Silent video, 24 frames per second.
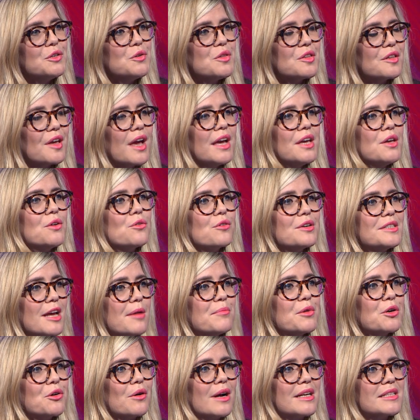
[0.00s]
And you say you're a
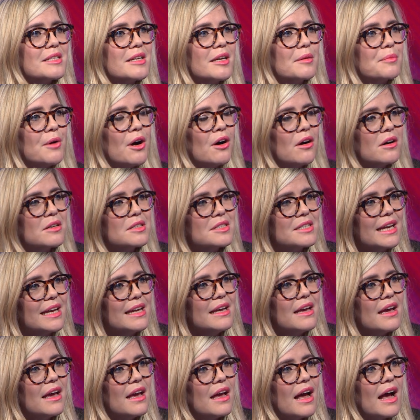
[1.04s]
Democratic
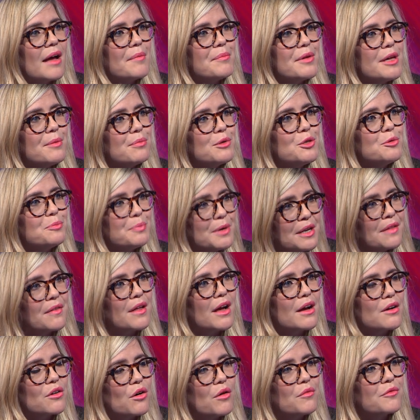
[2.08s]
Party, and people who'd been at
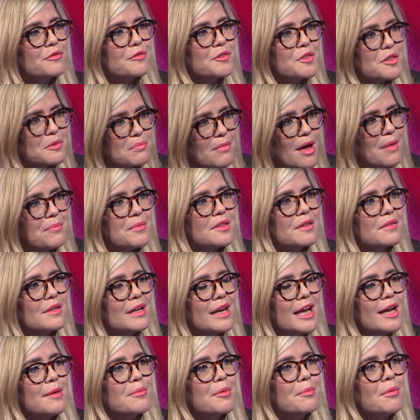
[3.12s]
that conference, members of the
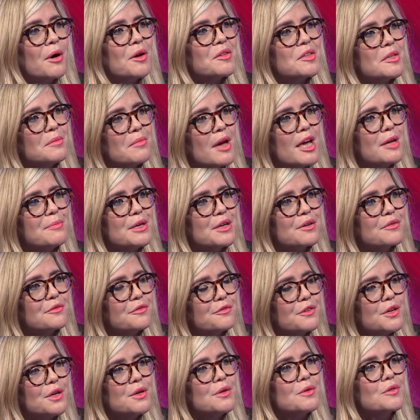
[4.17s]
Labour Party, may be
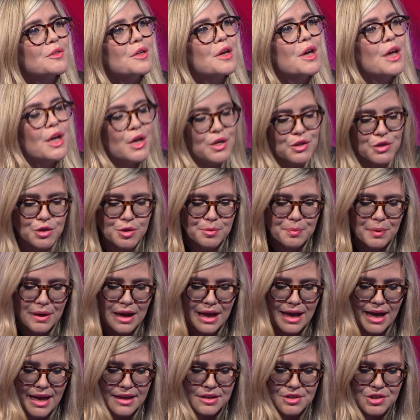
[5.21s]
confused. You
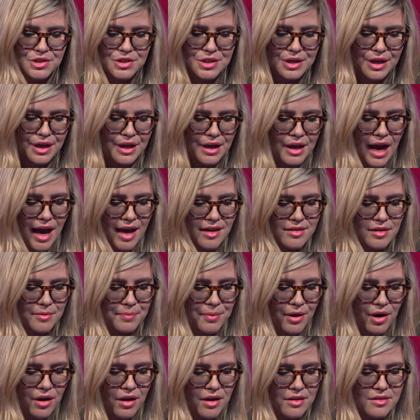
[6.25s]
pledged, as a
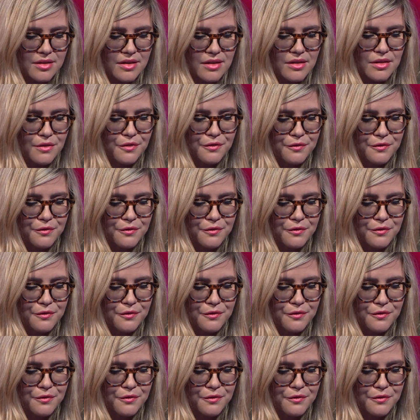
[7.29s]
party, to